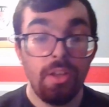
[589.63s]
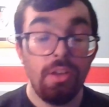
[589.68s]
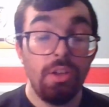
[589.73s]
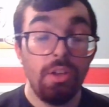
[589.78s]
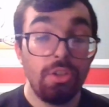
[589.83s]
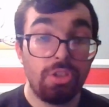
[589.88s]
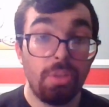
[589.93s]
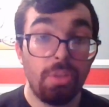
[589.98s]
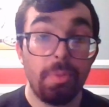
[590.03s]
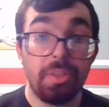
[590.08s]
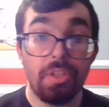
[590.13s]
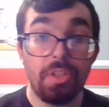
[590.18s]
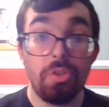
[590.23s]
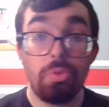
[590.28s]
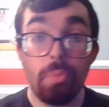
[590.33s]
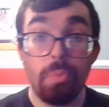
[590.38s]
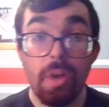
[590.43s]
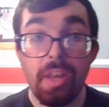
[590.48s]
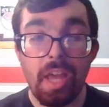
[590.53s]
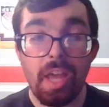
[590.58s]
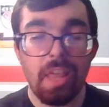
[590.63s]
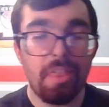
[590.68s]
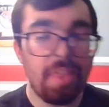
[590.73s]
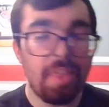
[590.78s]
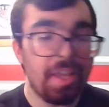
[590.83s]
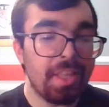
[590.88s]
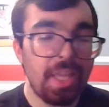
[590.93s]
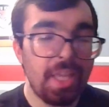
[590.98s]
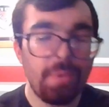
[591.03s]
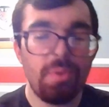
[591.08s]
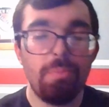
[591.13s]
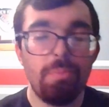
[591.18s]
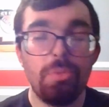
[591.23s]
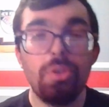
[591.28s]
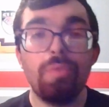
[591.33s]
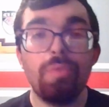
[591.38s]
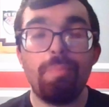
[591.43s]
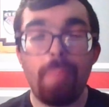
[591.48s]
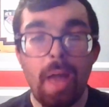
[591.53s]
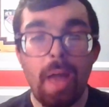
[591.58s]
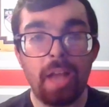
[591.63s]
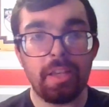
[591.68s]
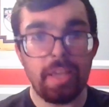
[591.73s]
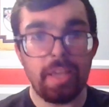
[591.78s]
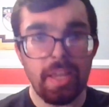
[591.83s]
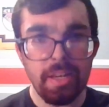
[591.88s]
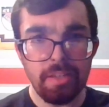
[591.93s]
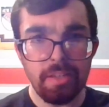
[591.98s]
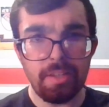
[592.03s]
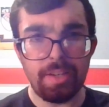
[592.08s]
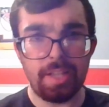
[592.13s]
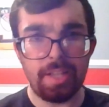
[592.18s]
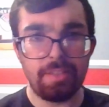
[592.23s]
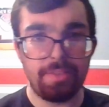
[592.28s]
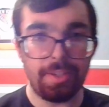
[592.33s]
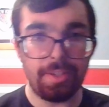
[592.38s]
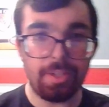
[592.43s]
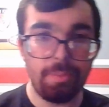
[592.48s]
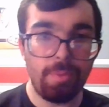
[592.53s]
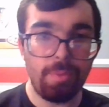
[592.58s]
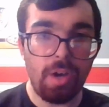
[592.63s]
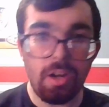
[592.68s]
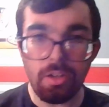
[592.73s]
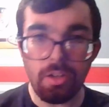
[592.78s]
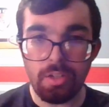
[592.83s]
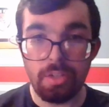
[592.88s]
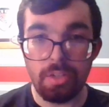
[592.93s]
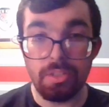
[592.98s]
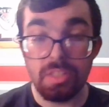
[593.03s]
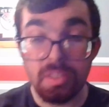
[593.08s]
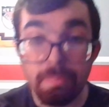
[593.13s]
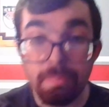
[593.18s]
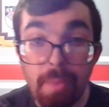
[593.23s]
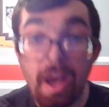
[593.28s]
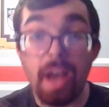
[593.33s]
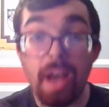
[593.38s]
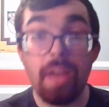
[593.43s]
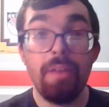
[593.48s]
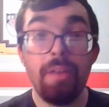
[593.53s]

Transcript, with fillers: So with this win, I think they would move back into that second wild card spot.